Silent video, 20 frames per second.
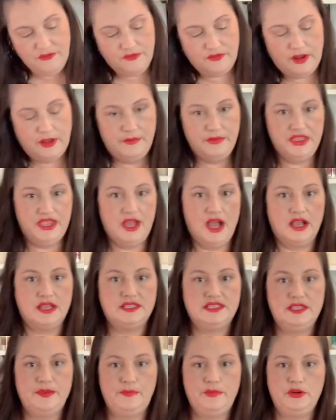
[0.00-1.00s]
from the
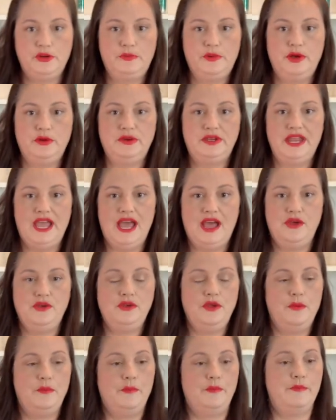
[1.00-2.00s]
occipital bone down